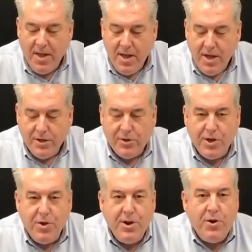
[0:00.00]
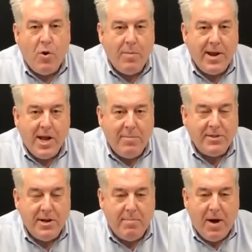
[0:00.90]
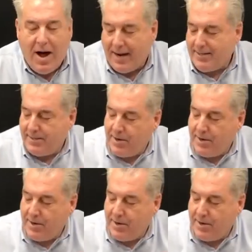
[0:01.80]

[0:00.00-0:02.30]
So the unit normally comes in a box.